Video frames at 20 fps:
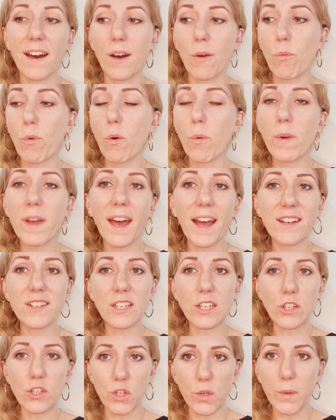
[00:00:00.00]
what we're
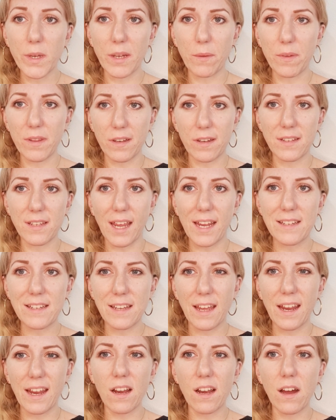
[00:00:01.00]
actually doing with our
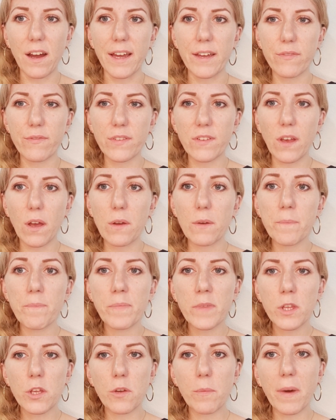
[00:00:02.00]
day-to-day life. So
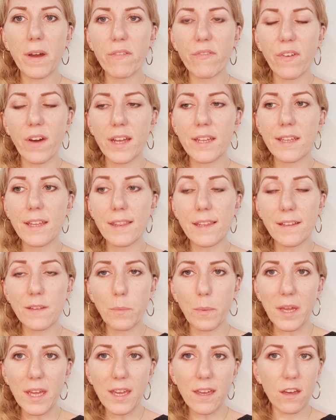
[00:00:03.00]
you might find that this
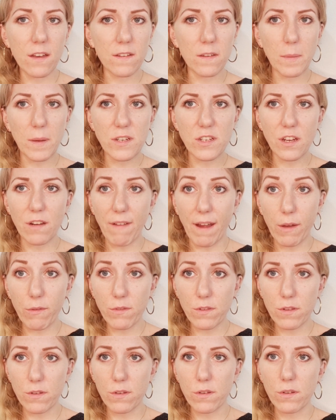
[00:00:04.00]
week, especially
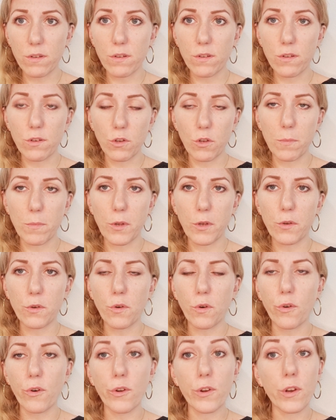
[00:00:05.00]
around the new moon
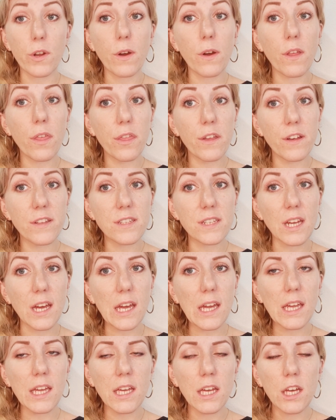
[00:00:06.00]
on
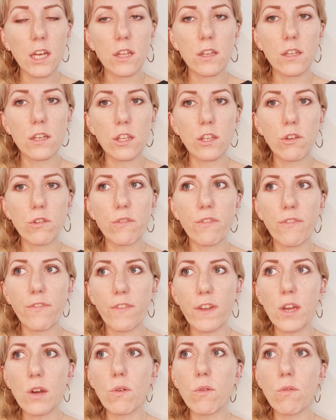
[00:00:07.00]
Thursday, that you
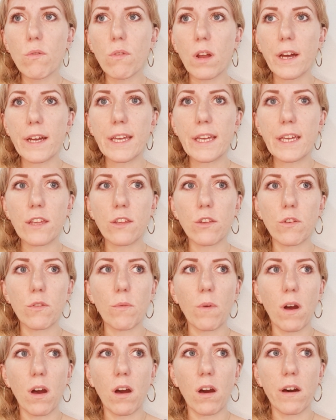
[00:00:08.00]
feel like you
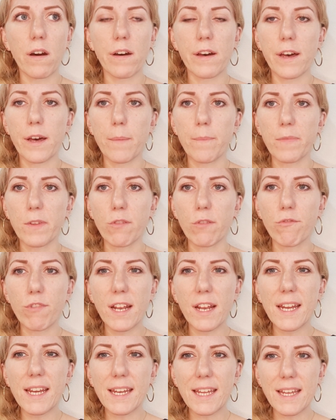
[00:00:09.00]
are
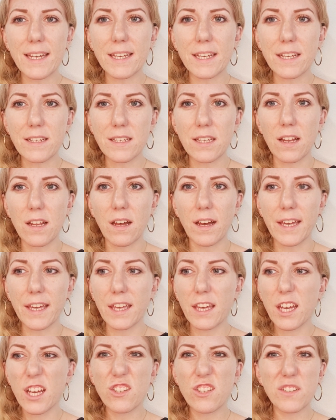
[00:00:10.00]
really needing to like
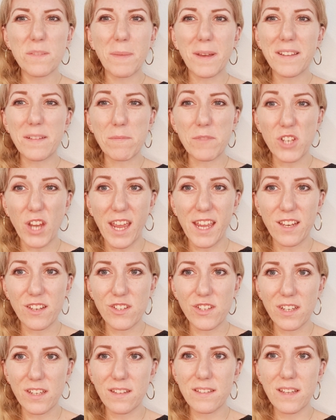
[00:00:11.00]
just make some
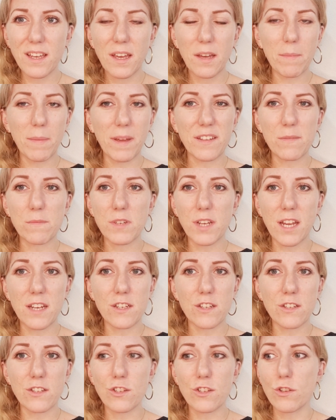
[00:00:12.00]
changes
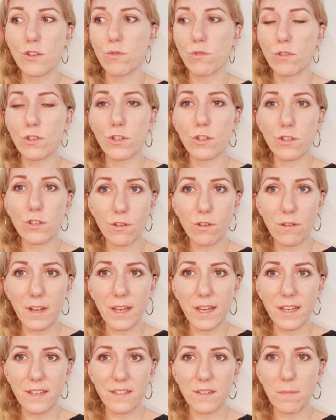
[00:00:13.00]
to your to-do
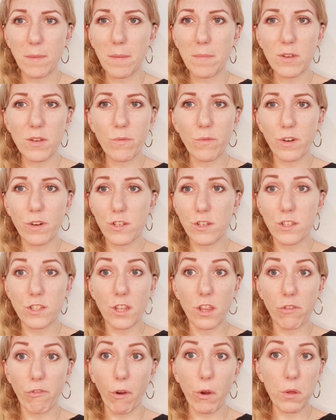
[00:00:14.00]
list. Maybe you want to just
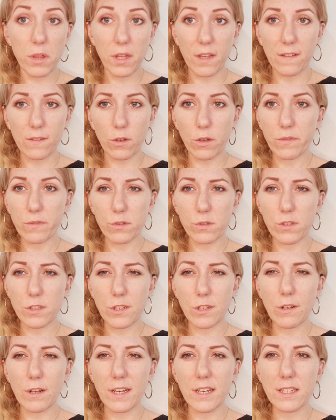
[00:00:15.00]
throw things off your
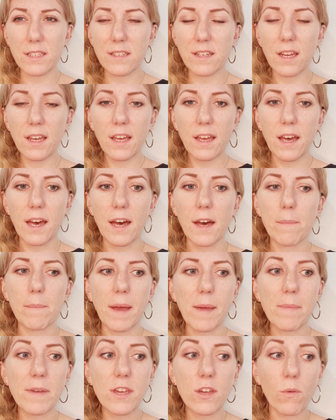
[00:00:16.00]
to-do list.
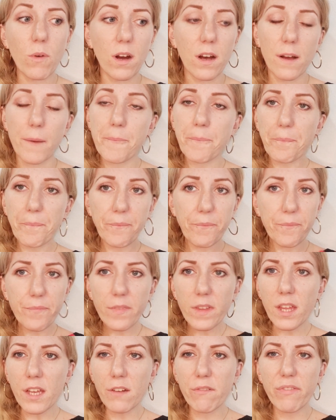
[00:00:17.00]
Maybe you are
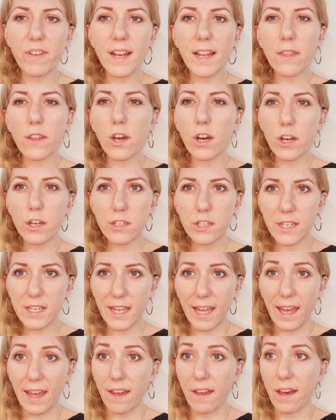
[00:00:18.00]
feeling the urge to
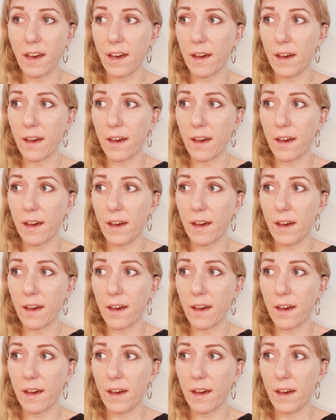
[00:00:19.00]
get